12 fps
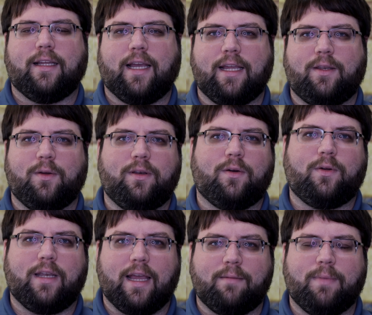I do know
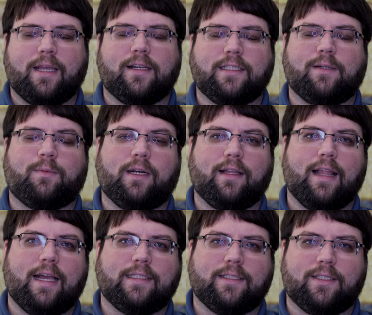that because I wear
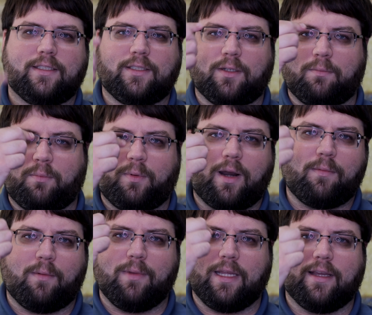glasses, you're
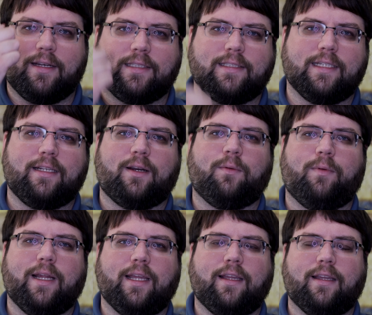probably going to see the
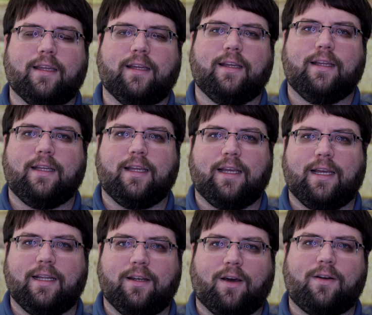ring
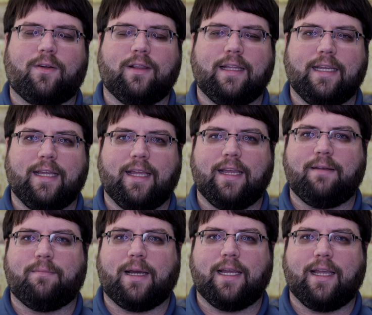not only
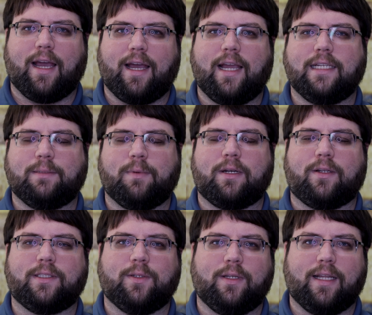in my eyes but
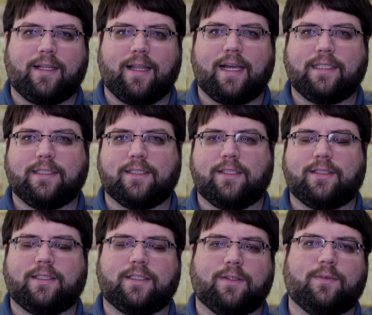also in the glasses,
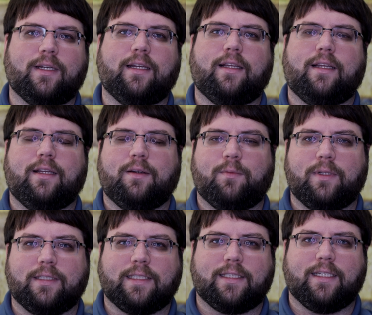so
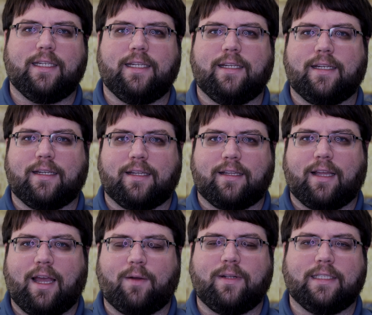we'll see
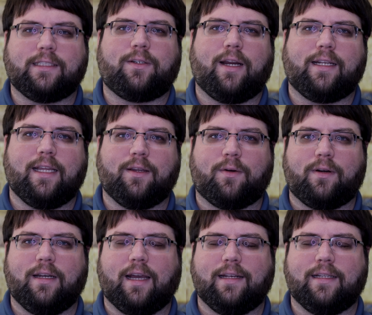how distracting
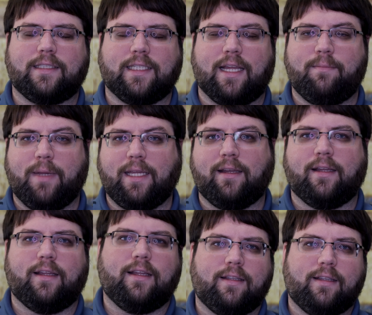or not this can be.
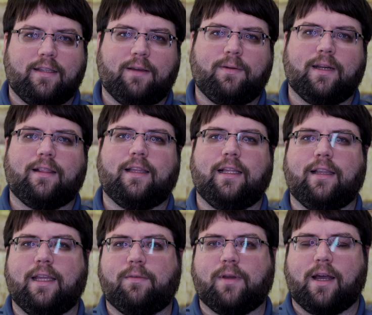Definitely
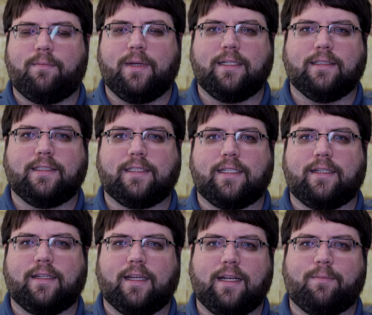leave comments
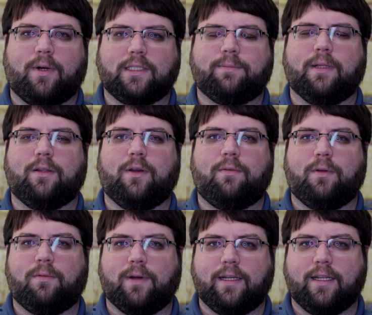in the box below. If
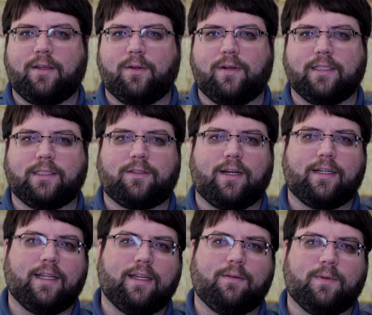you find it too
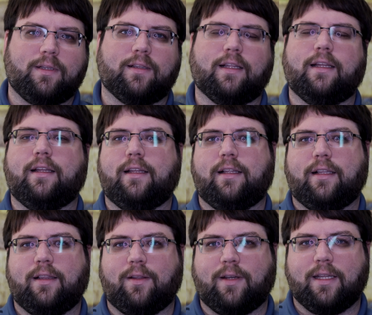distracting, we'll
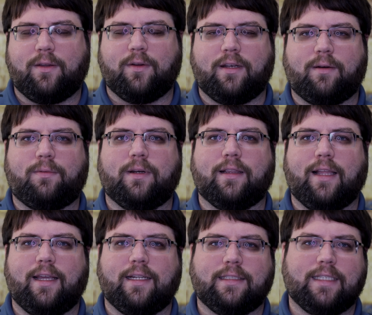look into a different
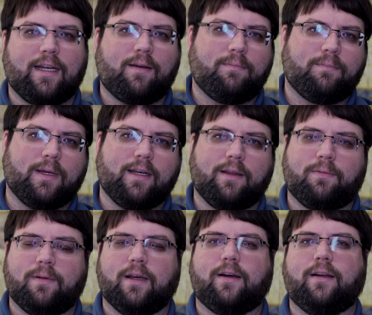lighting setup, but
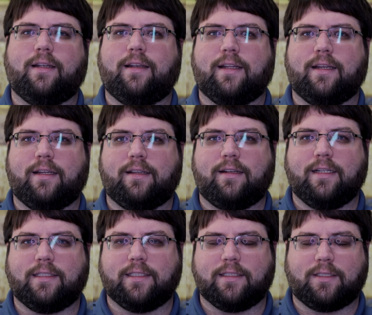if not,
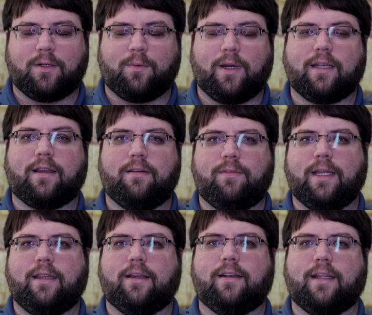this is quite
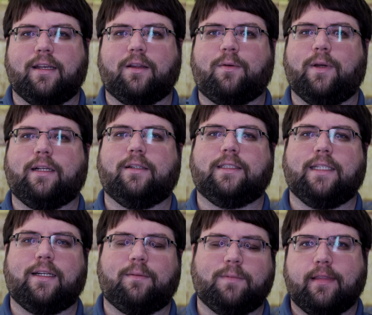convenient and quick to
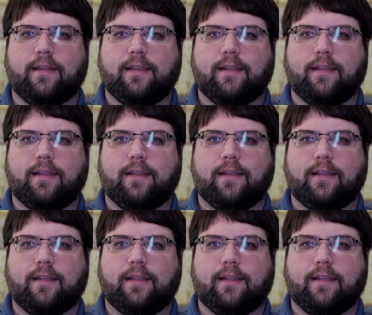set up.